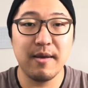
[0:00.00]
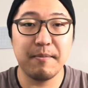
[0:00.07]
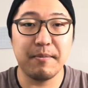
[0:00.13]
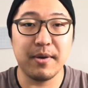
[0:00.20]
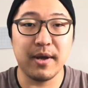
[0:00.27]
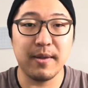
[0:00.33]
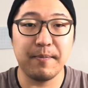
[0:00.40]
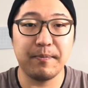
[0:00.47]

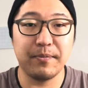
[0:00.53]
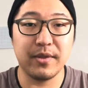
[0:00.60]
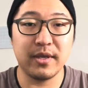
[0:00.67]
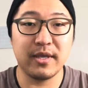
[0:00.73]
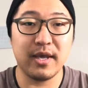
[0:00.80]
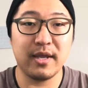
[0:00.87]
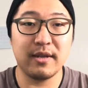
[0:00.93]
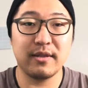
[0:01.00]
But
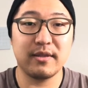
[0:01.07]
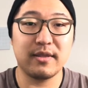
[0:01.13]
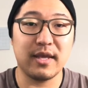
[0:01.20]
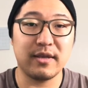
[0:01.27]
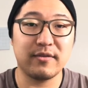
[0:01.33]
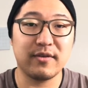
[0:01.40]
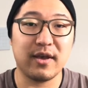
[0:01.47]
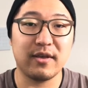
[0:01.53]
again,
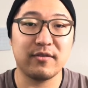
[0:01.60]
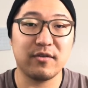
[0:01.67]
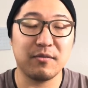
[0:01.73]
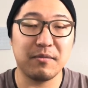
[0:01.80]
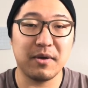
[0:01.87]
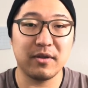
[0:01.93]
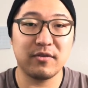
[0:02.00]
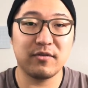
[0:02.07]
thanks guys so
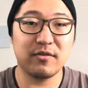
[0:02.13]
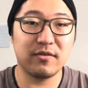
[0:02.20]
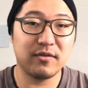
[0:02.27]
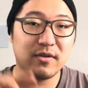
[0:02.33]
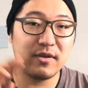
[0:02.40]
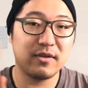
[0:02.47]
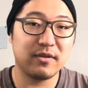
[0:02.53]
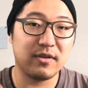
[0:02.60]
much.
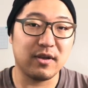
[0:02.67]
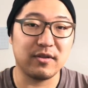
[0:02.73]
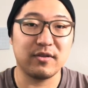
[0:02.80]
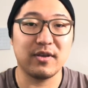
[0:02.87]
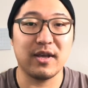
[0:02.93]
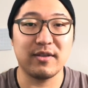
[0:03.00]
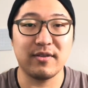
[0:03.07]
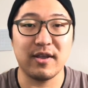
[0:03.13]
Talk to
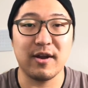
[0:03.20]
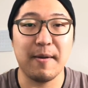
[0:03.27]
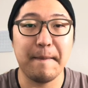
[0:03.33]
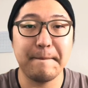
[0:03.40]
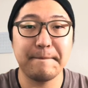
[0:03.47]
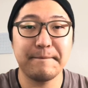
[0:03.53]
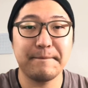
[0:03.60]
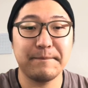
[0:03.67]
you guys later.
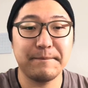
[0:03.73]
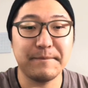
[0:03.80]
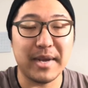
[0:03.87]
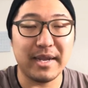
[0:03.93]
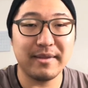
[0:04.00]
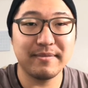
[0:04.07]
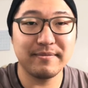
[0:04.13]
Bye.